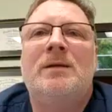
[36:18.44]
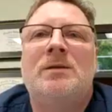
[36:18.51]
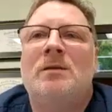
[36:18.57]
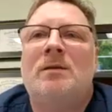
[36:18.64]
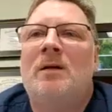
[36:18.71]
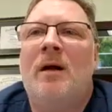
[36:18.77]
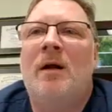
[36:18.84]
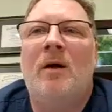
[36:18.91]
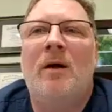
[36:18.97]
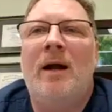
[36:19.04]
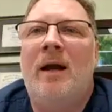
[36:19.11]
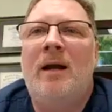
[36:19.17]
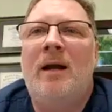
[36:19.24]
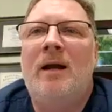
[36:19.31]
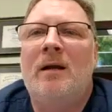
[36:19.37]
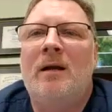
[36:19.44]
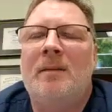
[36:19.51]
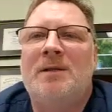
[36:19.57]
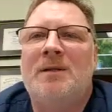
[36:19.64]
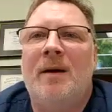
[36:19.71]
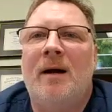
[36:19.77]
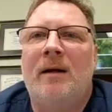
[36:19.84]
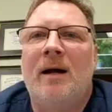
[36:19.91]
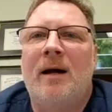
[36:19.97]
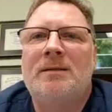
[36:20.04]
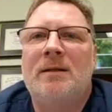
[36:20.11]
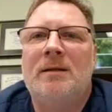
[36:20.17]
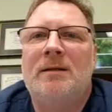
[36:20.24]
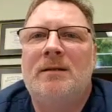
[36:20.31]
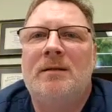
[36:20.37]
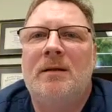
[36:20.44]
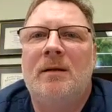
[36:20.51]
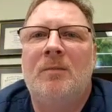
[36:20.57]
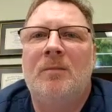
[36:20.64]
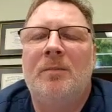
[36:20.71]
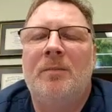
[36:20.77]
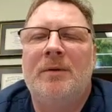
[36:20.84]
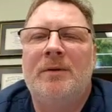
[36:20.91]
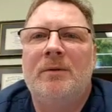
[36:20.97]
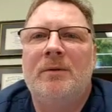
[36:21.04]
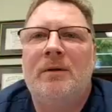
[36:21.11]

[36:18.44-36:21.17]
Anything that comes to mind, guys, I'm open to it.